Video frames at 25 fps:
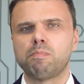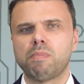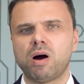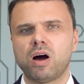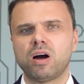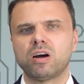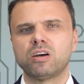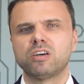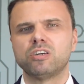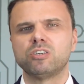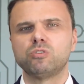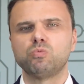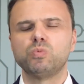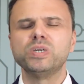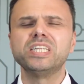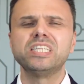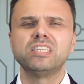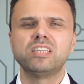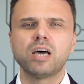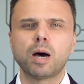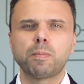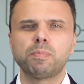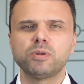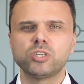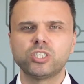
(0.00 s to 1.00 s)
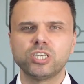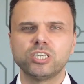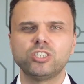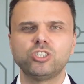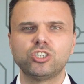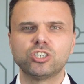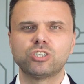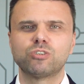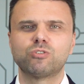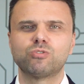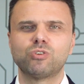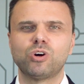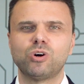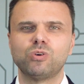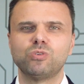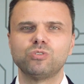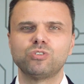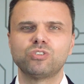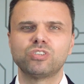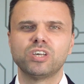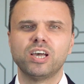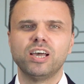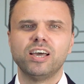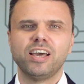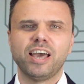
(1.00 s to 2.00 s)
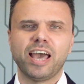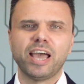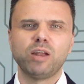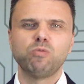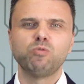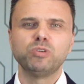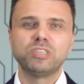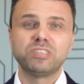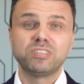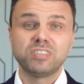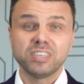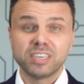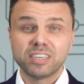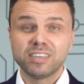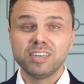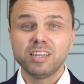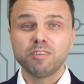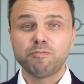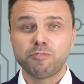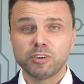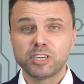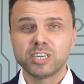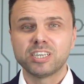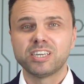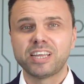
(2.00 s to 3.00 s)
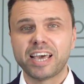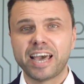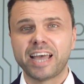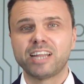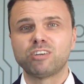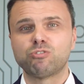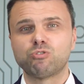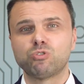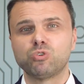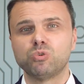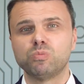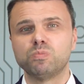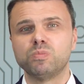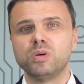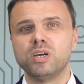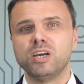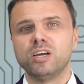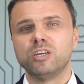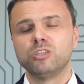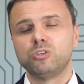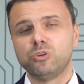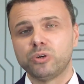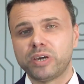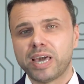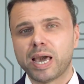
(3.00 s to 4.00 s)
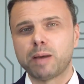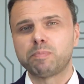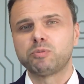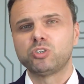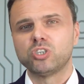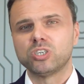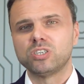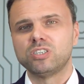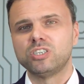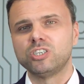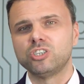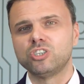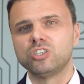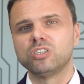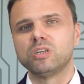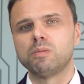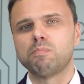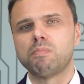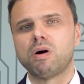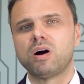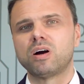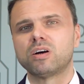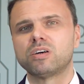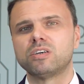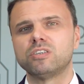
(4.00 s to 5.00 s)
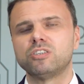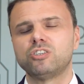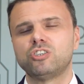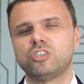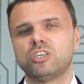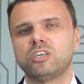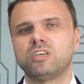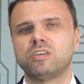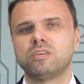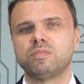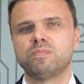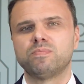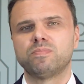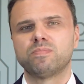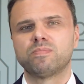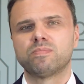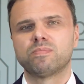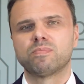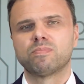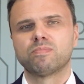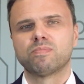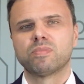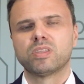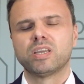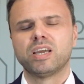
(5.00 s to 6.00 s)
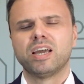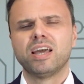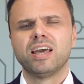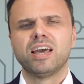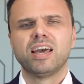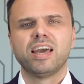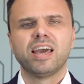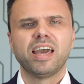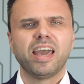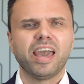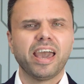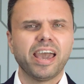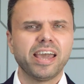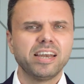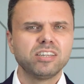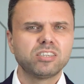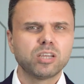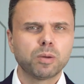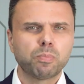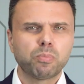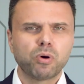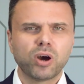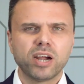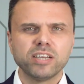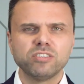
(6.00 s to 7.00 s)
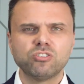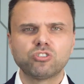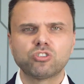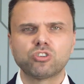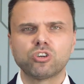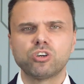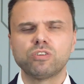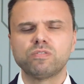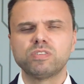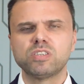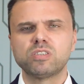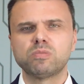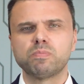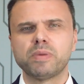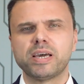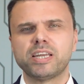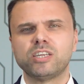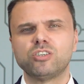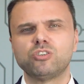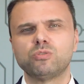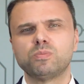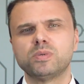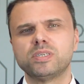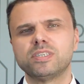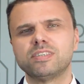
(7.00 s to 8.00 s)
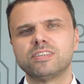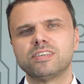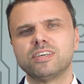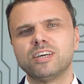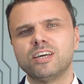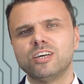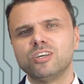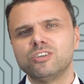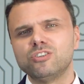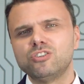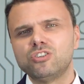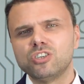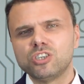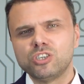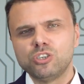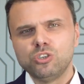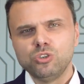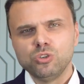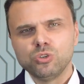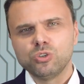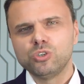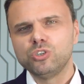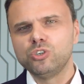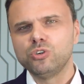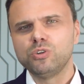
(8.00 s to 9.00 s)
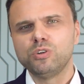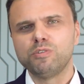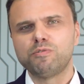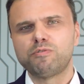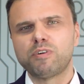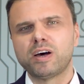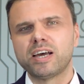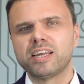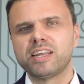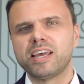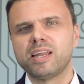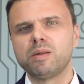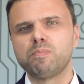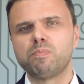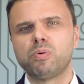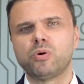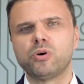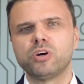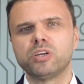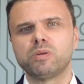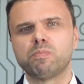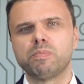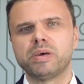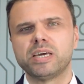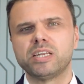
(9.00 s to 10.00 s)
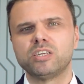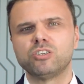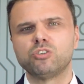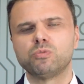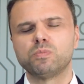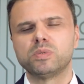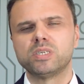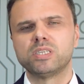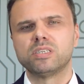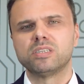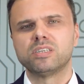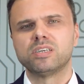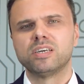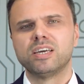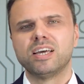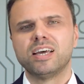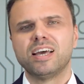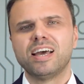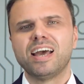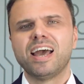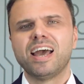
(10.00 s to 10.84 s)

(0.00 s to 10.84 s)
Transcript: market with double digit growth and with significant headroom to capture additional market share. Enterprise service management, secure unified endpoint management,